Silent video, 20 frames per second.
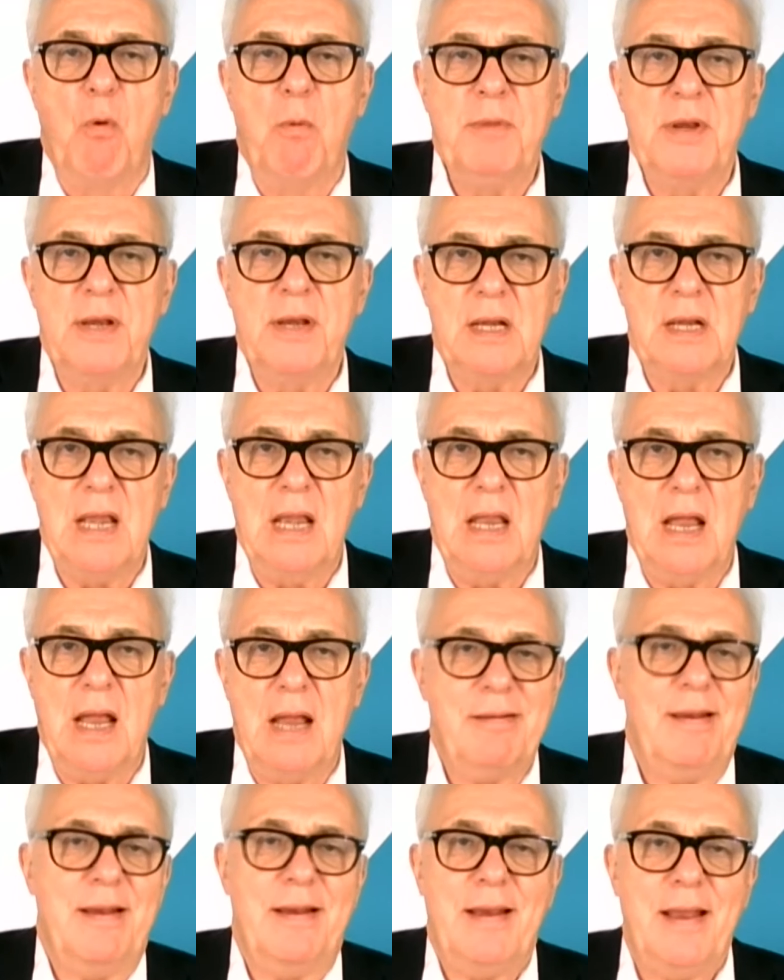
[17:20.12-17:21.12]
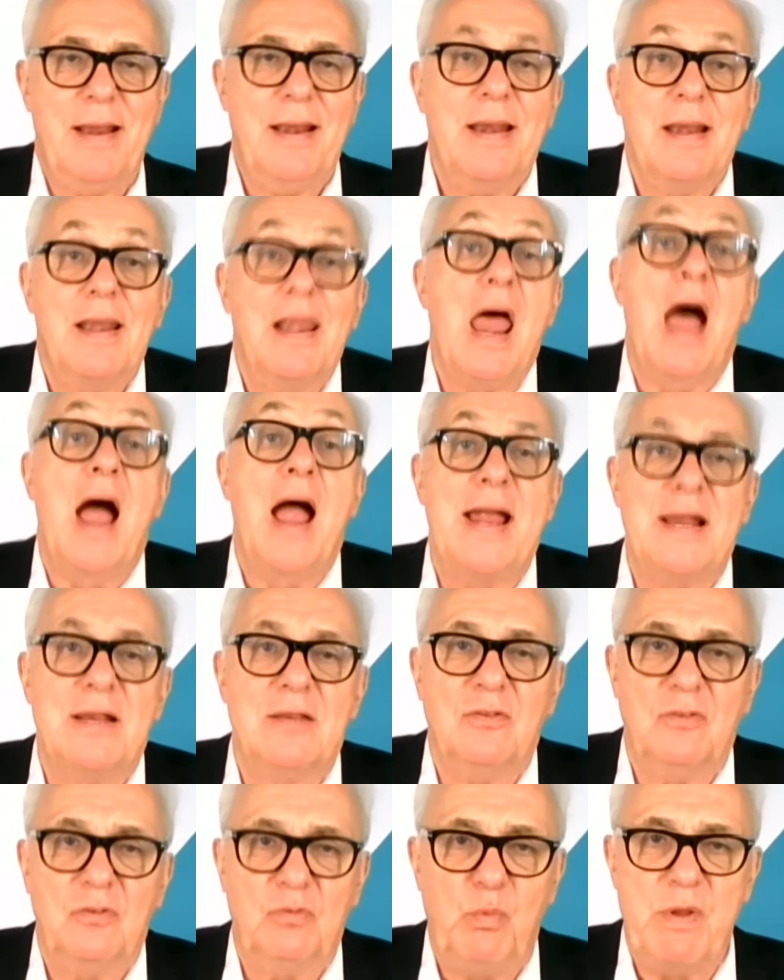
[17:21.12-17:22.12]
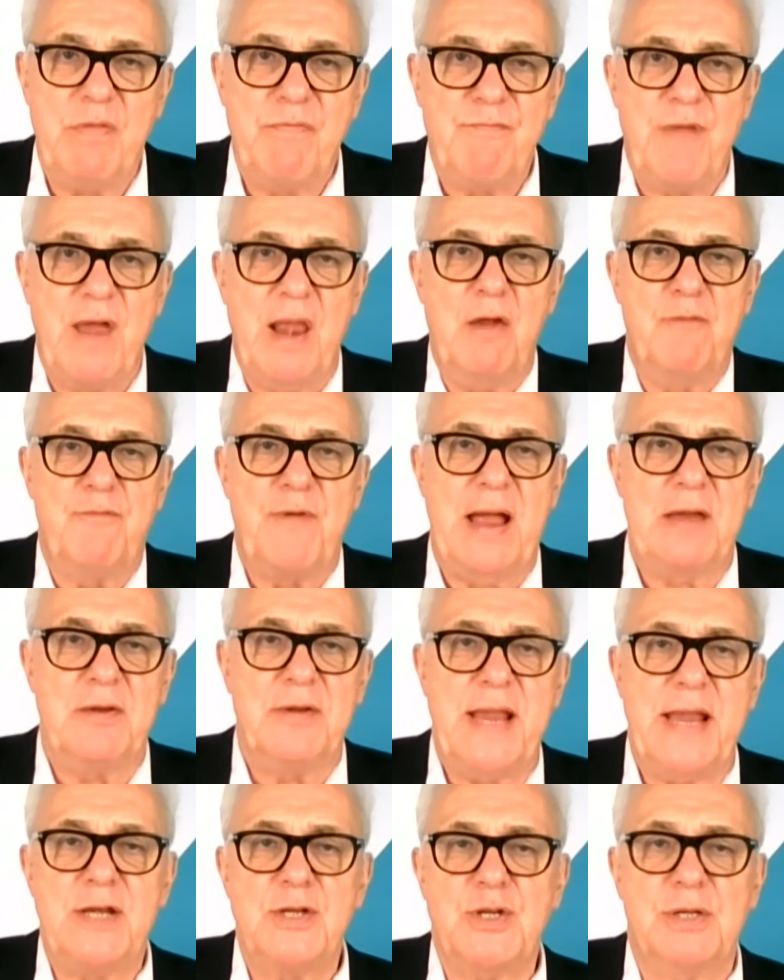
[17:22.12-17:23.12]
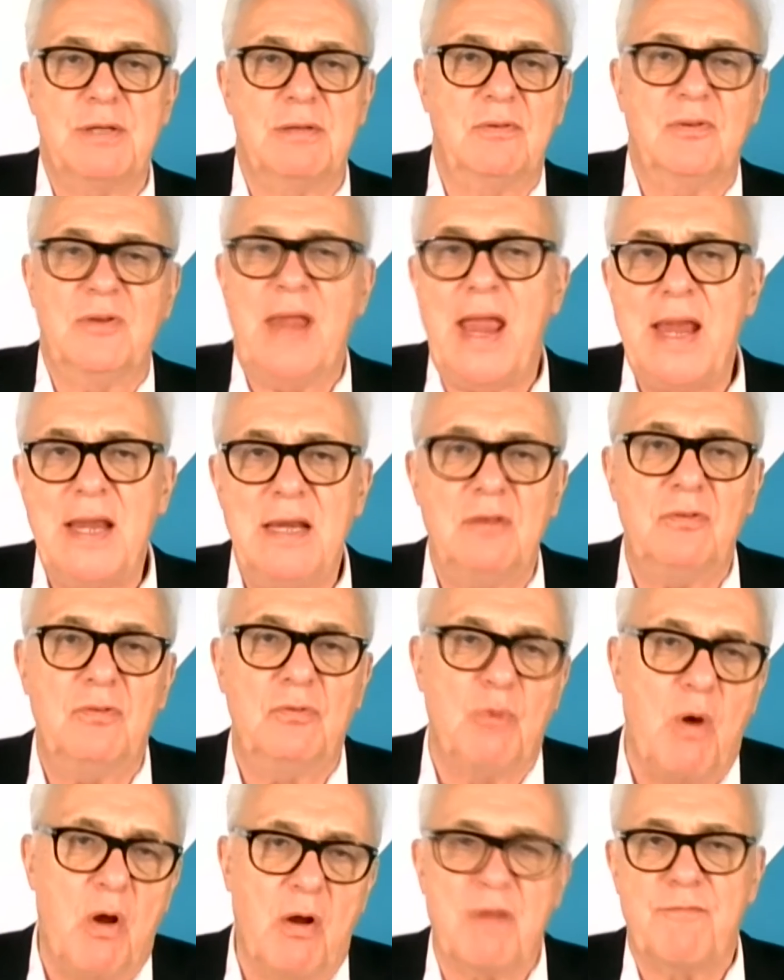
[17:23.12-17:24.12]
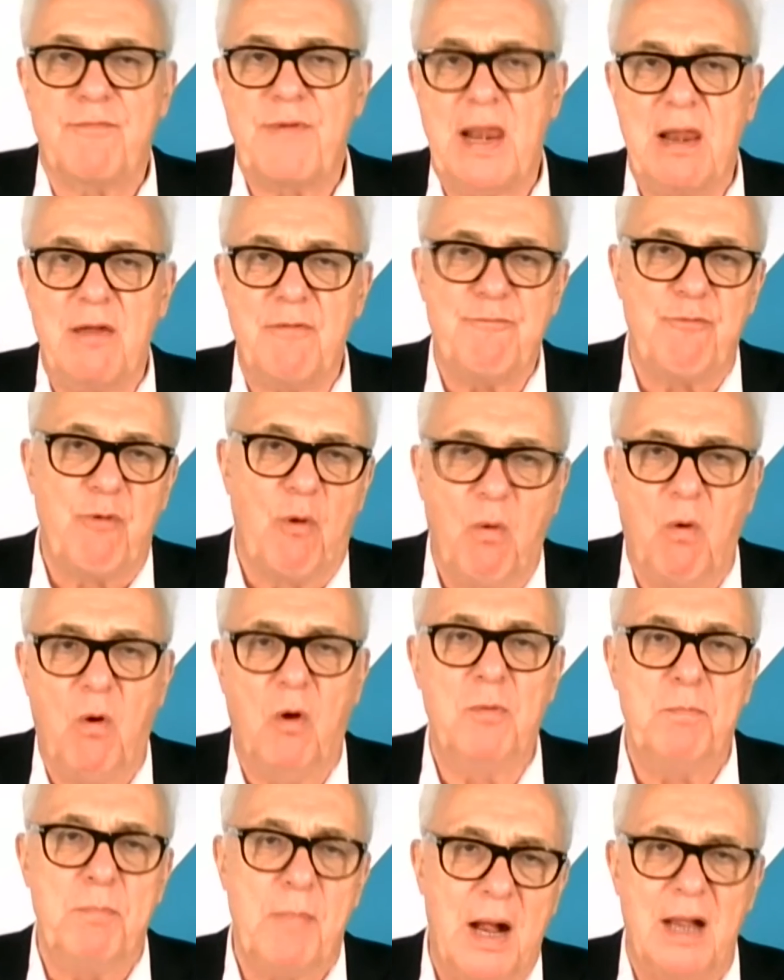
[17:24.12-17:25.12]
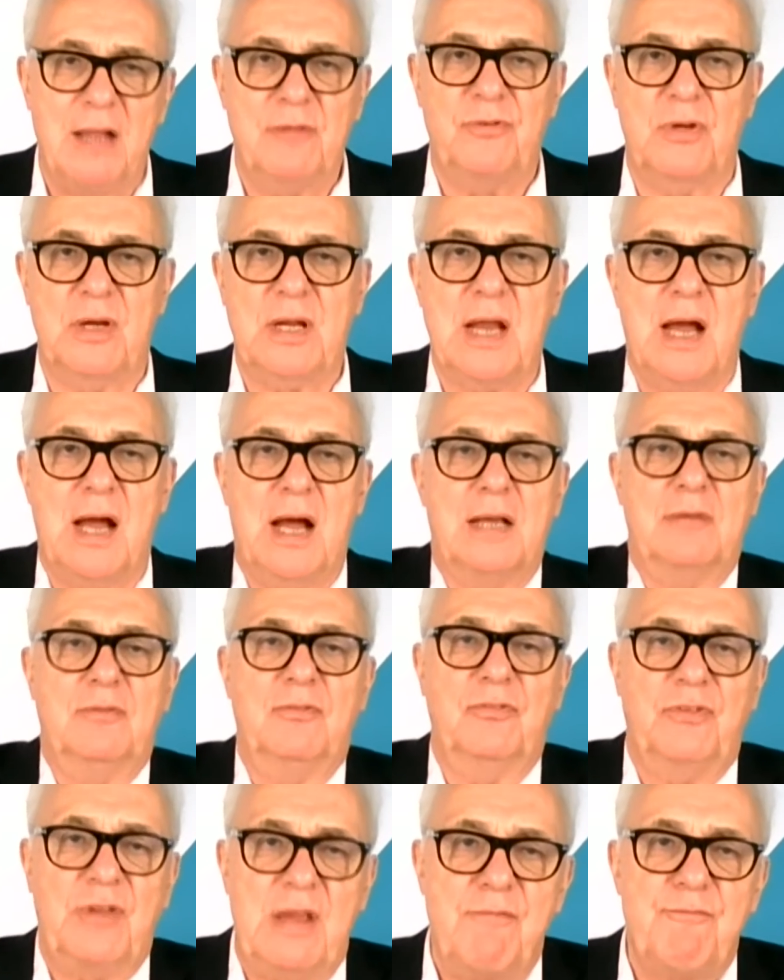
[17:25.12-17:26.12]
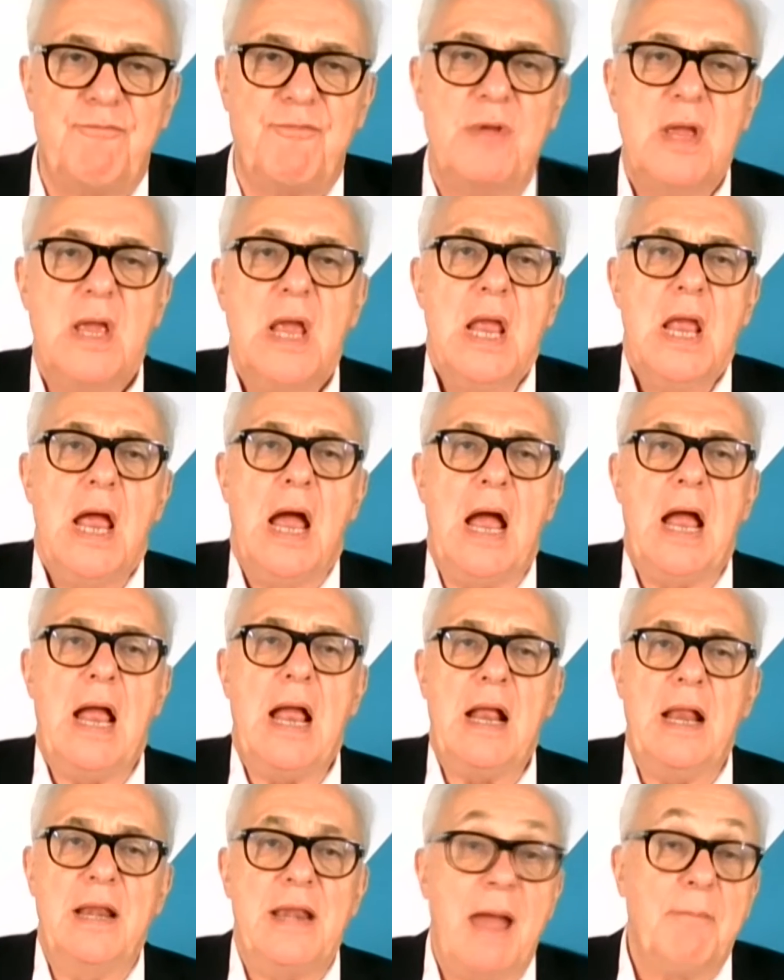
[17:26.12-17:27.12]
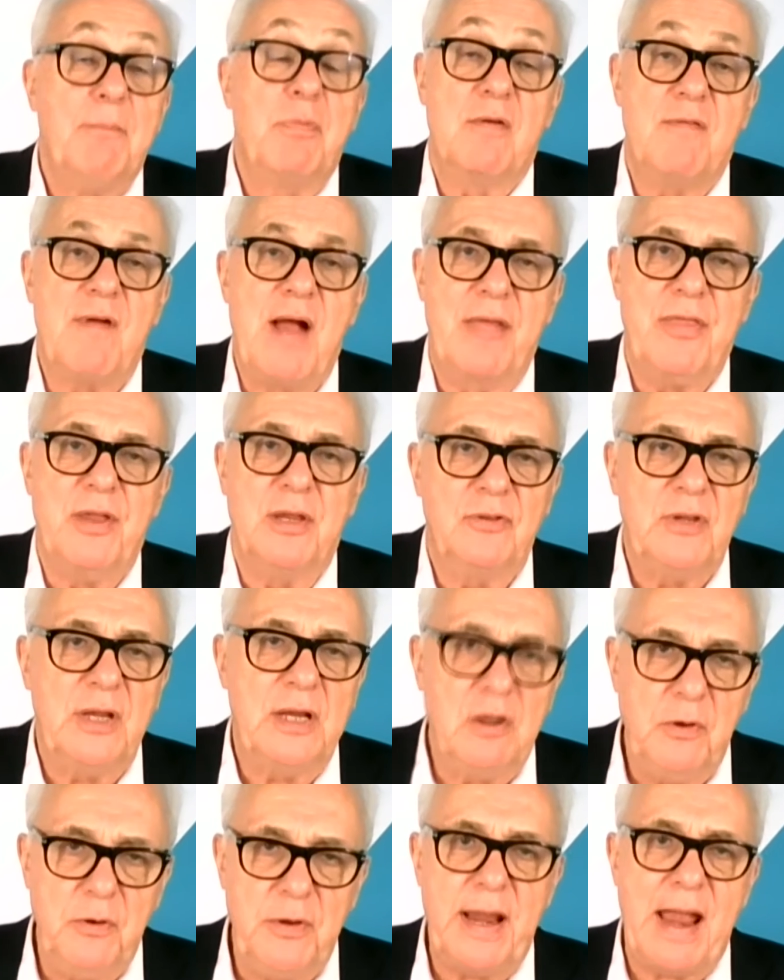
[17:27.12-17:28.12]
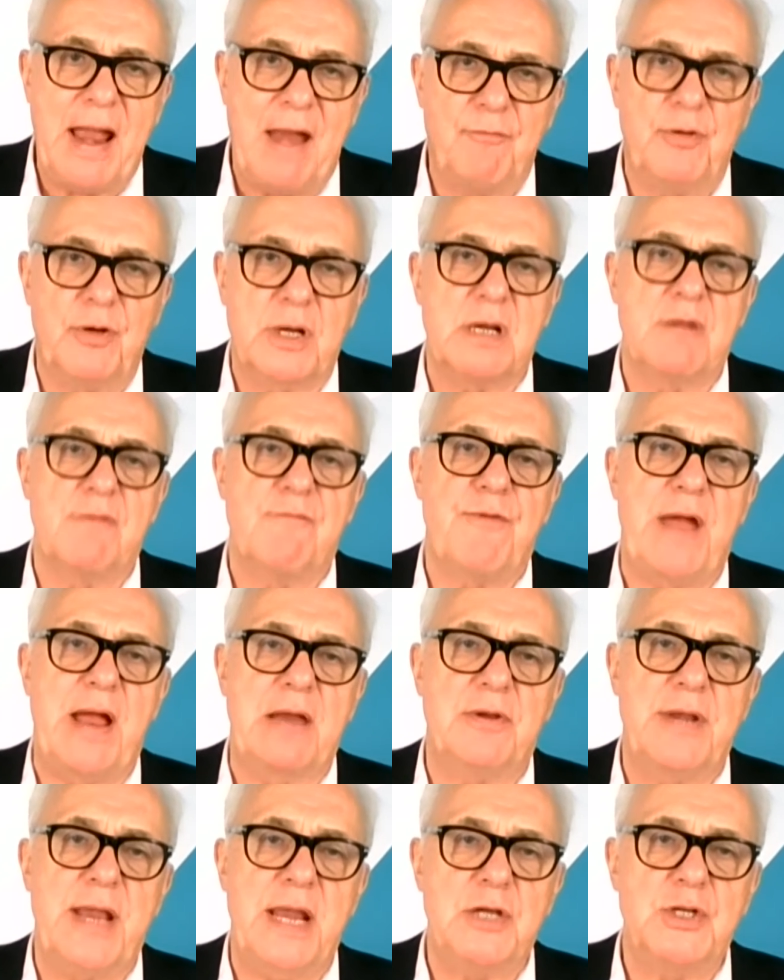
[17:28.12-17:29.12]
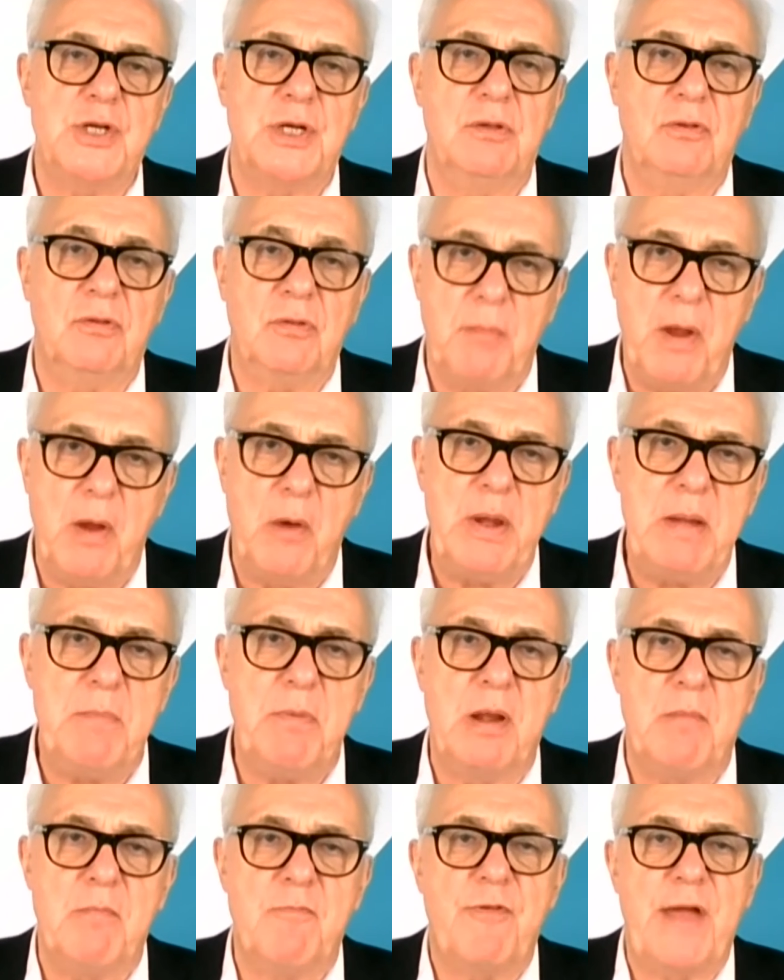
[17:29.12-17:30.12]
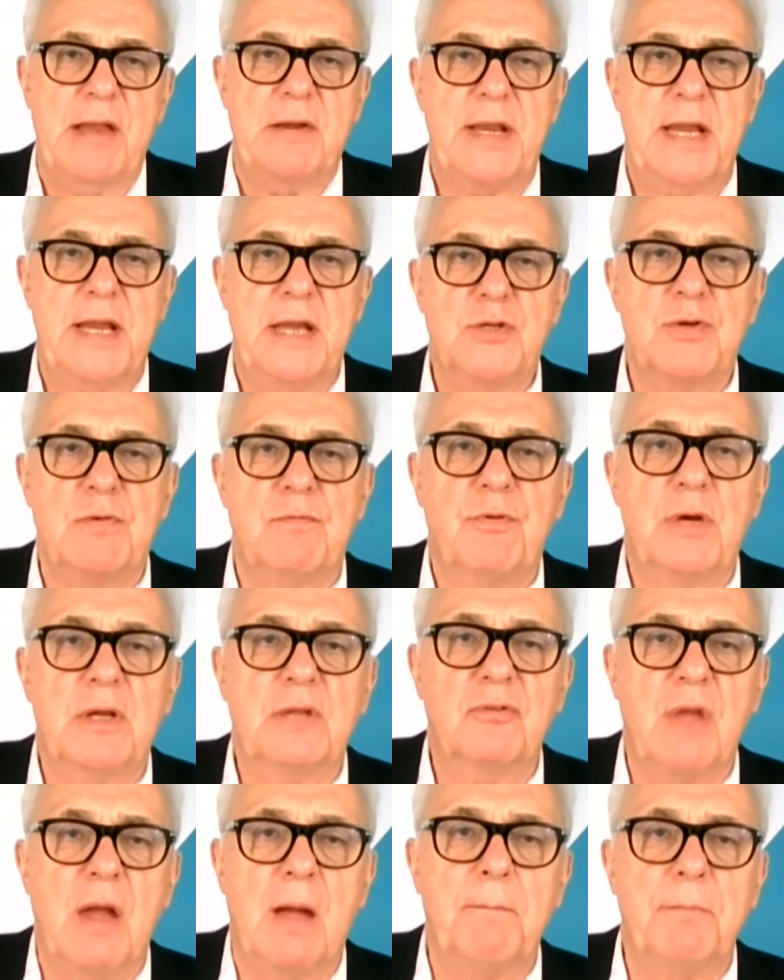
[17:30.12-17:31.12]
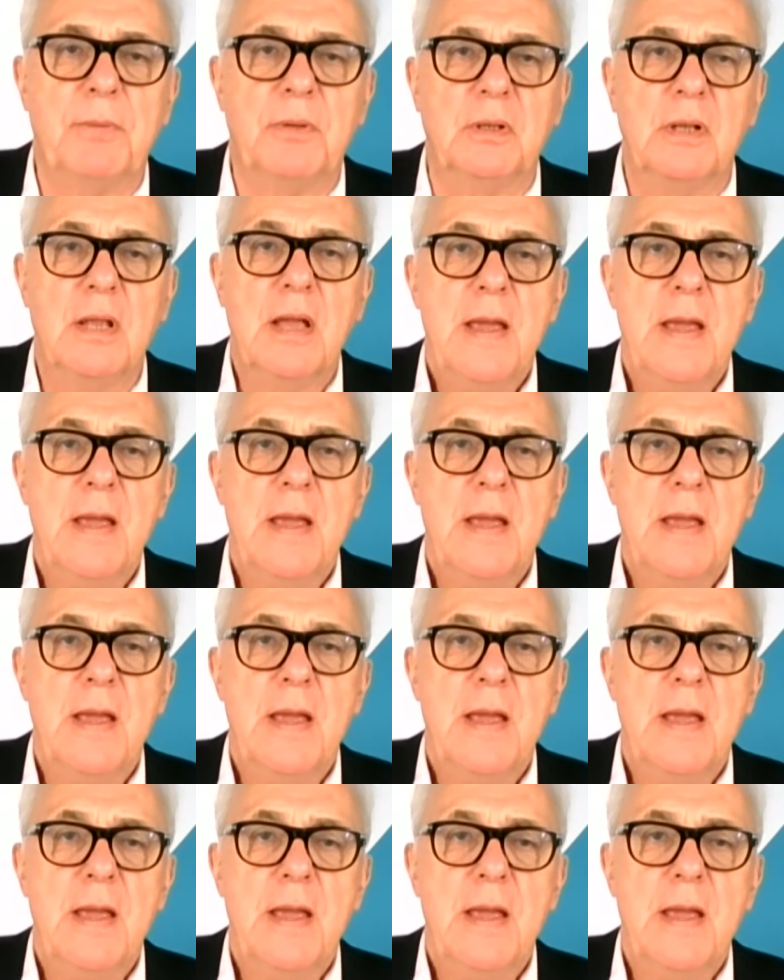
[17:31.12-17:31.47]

formed an alliance with fellow foundations, Gates, Rockefeller, Ford, MasterCard, SIF, a number of others, including African foundations, the Ibrahim Foundation, for example.